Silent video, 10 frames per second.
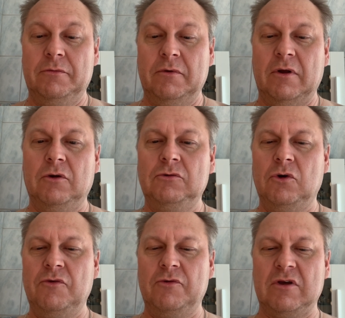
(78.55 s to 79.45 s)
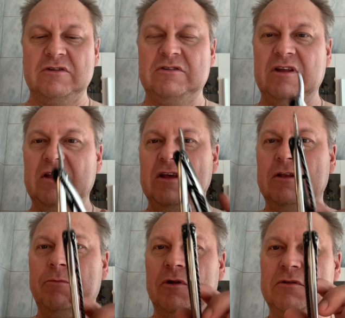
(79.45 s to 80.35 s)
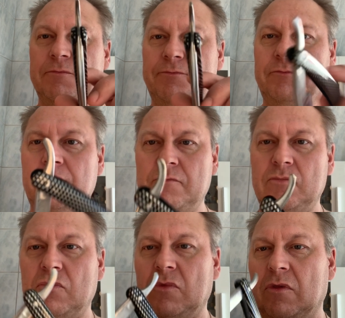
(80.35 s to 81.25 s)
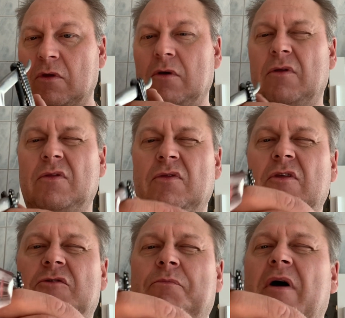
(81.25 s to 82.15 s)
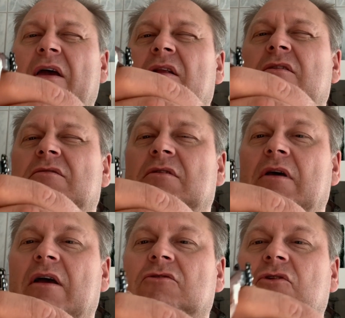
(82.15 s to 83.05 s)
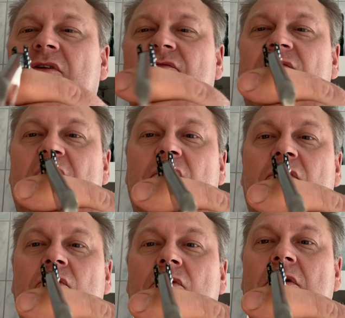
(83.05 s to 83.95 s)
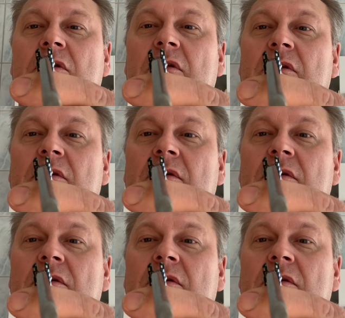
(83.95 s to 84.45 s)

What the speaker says: I don't know if you can see it, but the spine is actually very crooked.